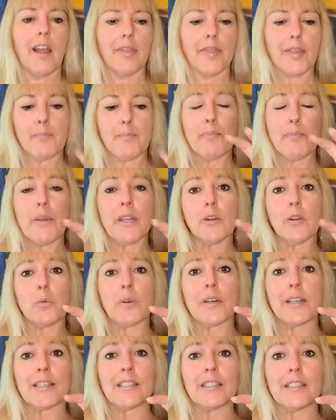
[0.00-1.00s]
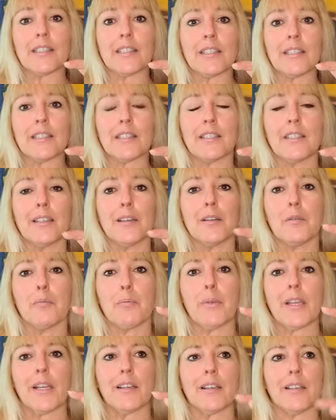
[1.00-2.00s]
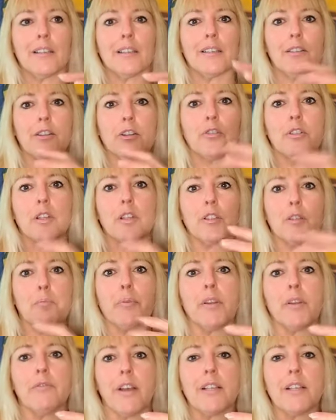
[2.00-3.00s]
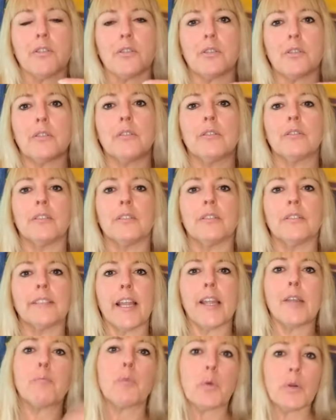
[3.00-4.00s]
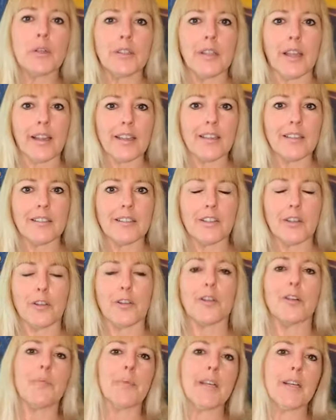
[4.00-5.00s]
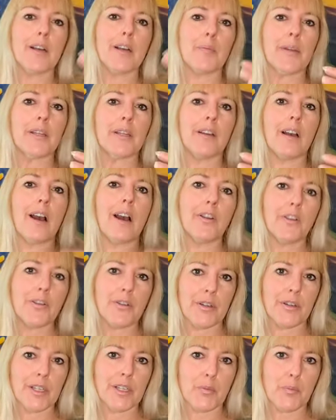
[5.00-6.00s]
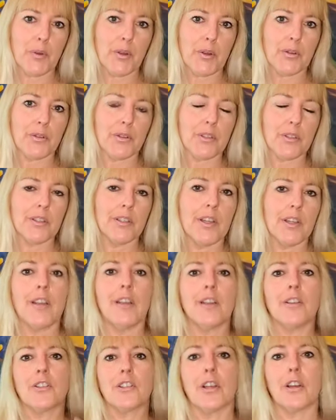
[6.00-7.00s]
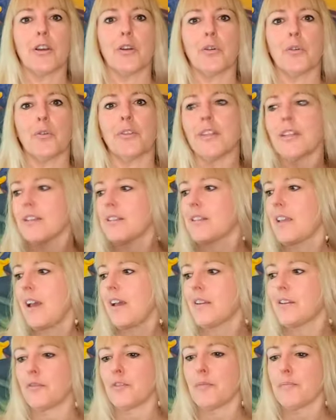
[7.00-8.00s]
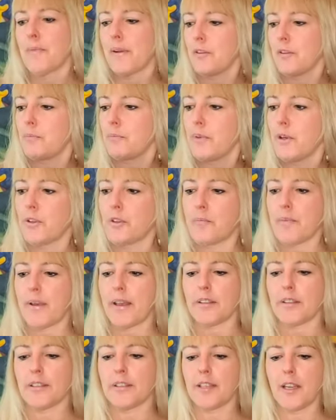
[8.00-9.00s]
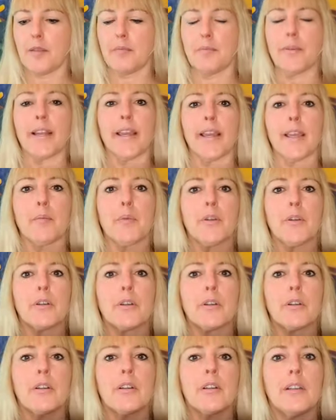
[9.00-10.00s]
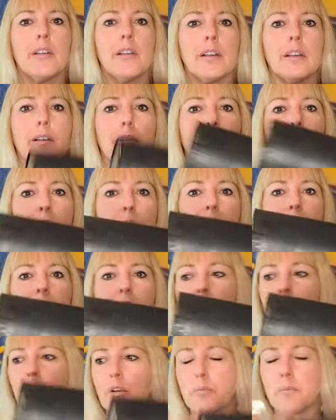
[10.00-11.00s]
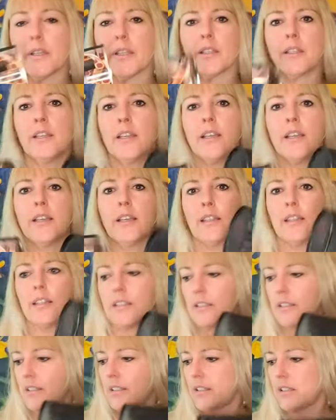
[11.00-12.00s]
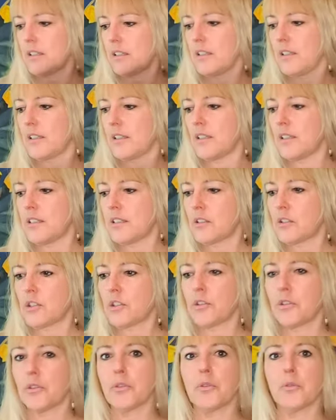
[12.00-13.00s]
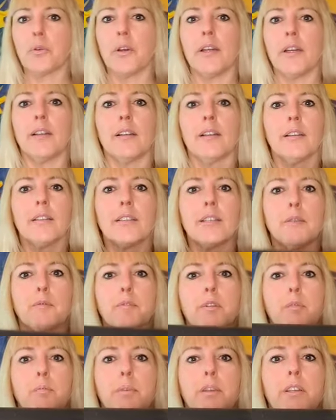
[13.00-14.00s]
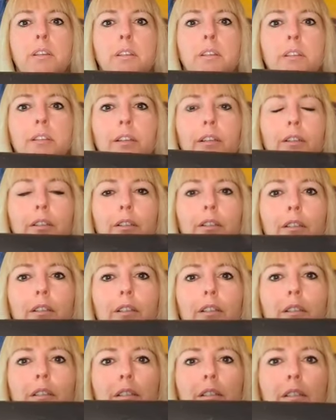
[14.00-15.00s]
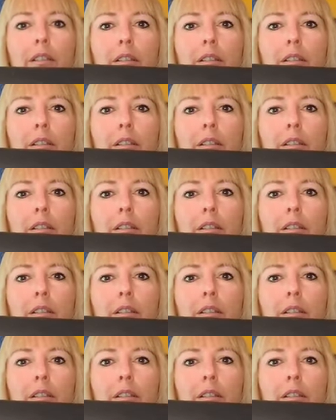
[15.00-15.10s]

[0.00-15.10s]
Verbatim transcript: The big ones, because they're such a big vessel, take more light, so they're becoming underexposed. So these kind of are both, both about the same diameter. Um, this one's longer, but this these two seem to be a good